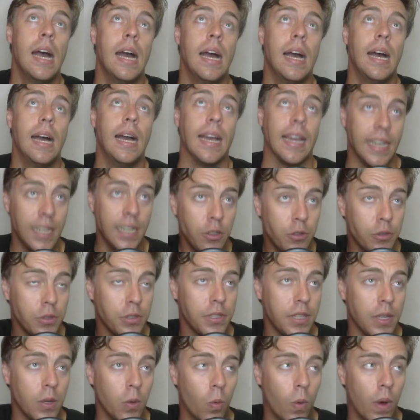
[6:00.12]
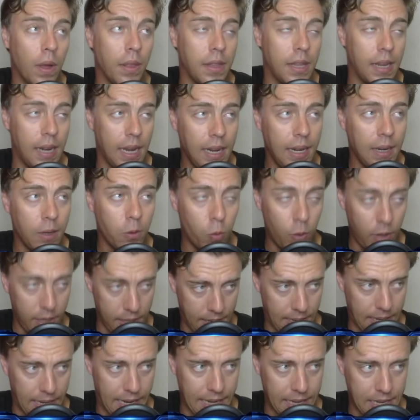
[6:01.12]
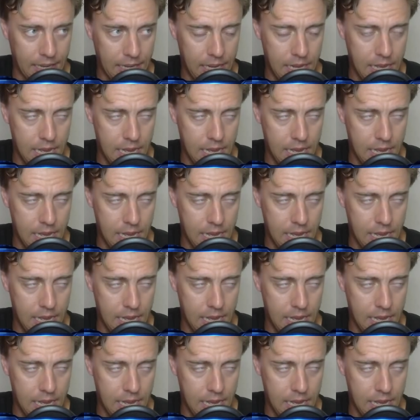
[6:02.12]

An interesting one that I quite like